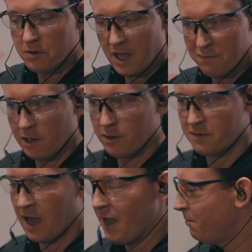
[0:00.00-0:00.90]
have a lot of
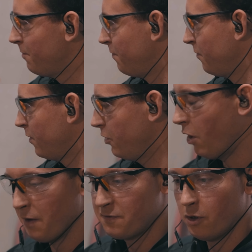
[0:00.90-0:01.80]
time. You
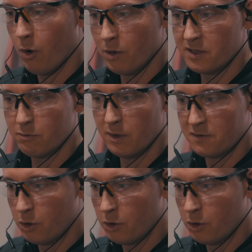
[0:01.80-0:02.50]
have to hold it with